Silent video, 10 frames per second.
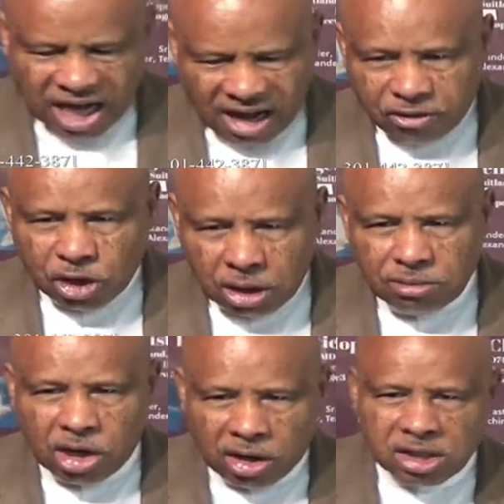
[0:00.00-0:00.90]
an African
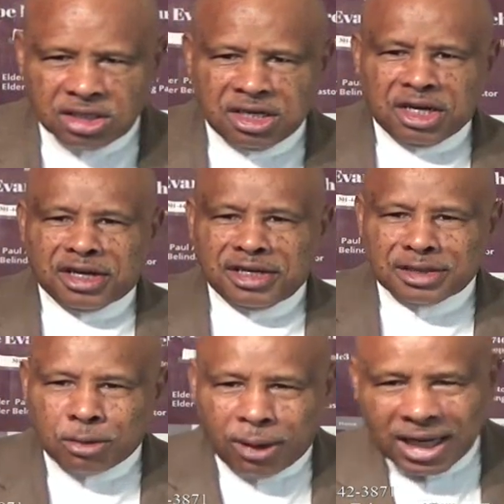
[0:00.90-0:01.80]
American.
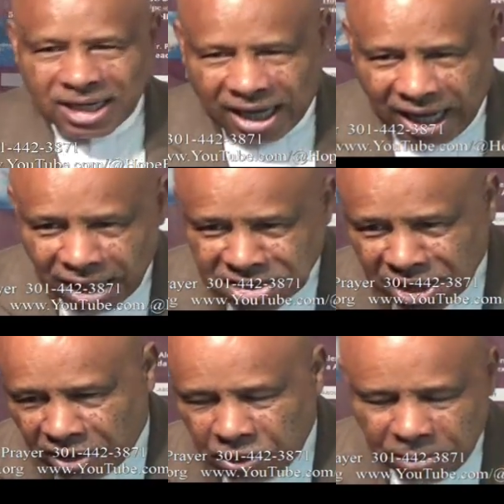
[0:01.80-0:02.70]
He's a white guy,
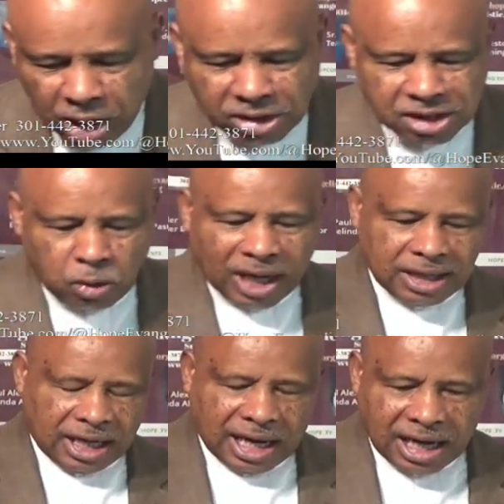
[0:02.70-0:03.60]
South American
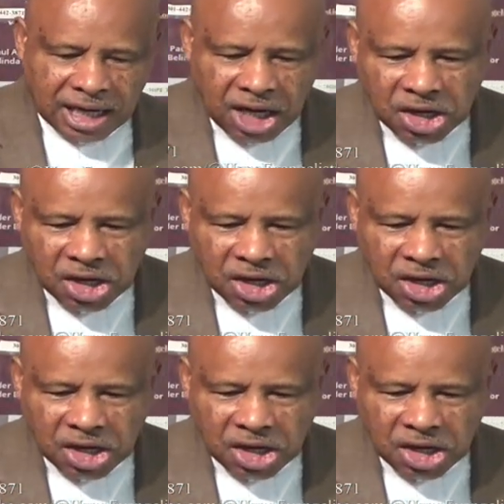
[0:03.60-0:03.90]
white guy.